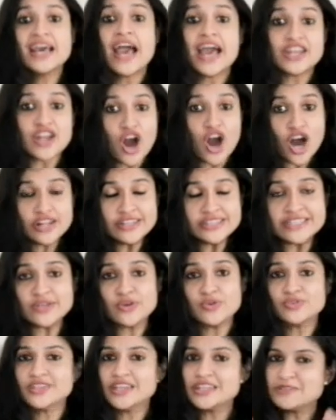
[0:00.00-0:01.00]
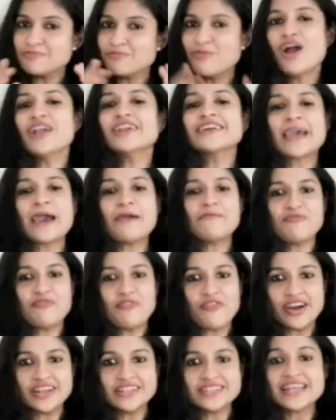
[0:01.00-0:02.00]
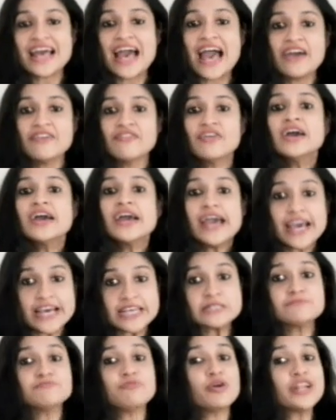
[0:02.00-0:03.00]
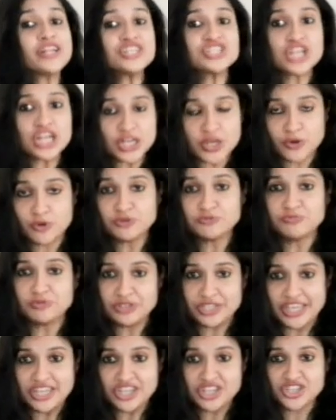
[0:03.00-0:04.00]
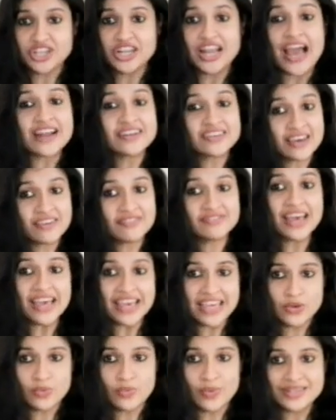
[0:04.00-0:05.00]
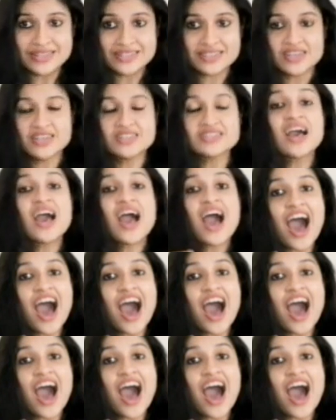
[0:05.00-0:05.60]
And also, the small cap funds have exponential growth potential and give the investors